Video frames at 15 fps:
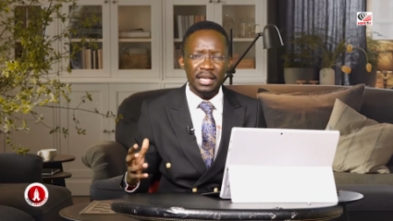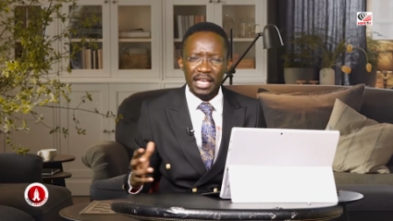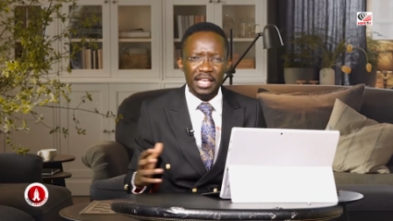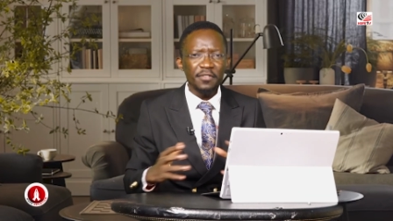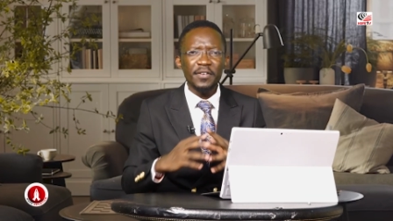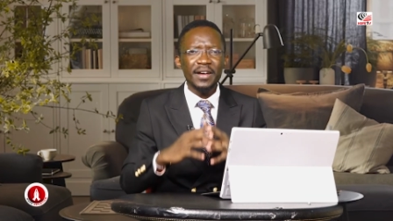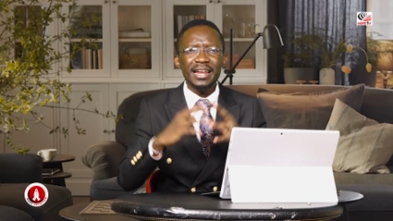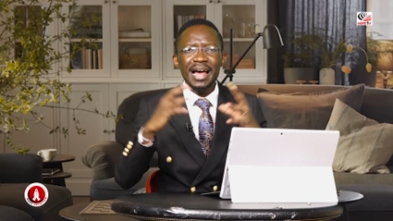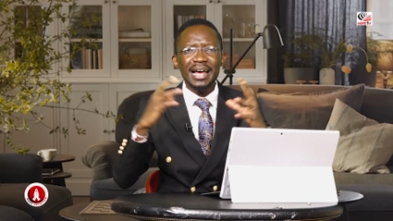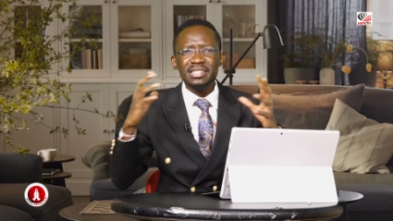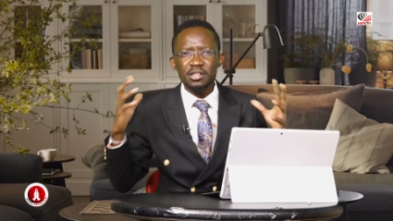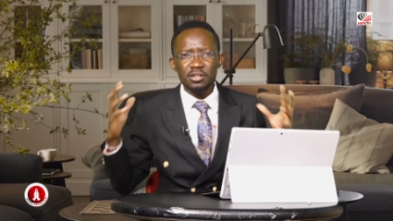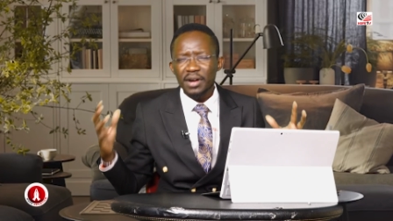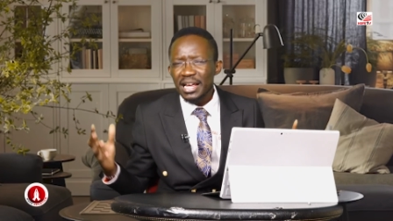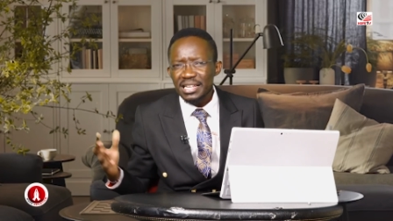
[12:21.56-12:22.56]
even
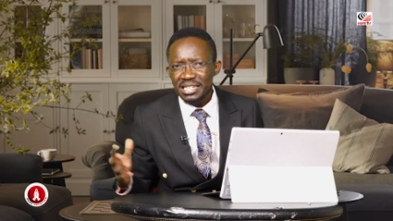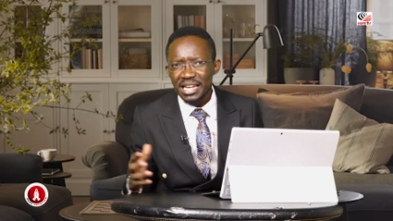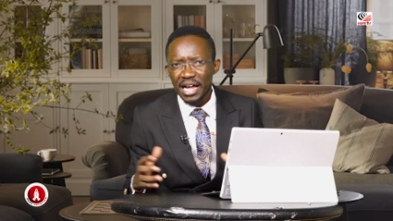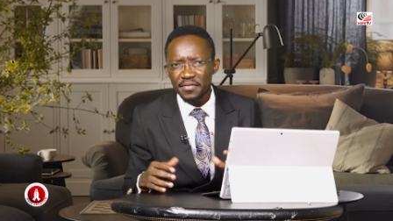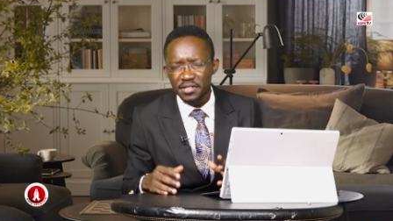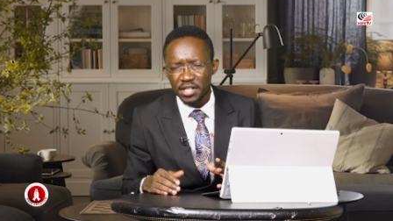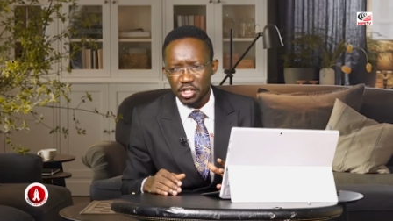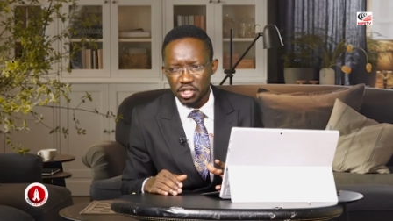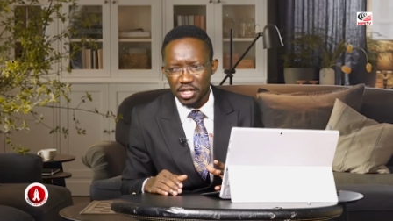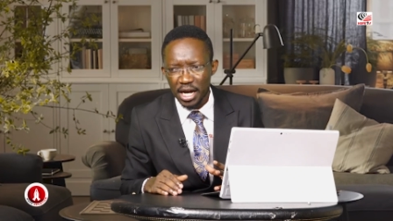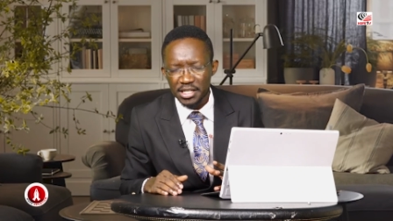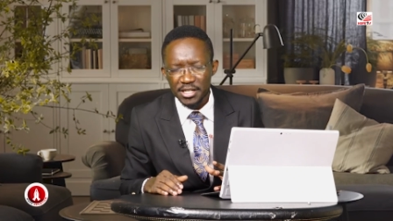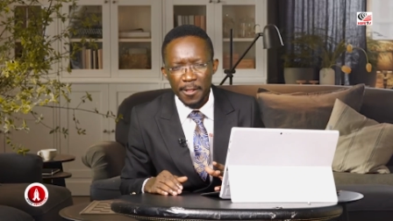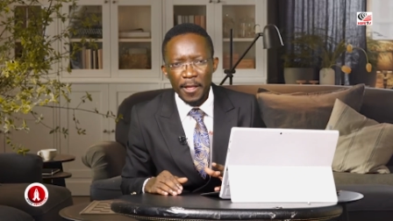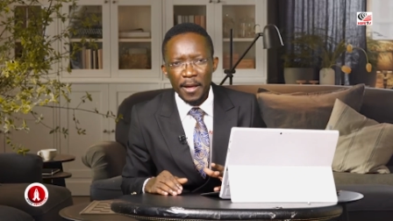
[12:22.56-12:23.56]
as Christ loves the church.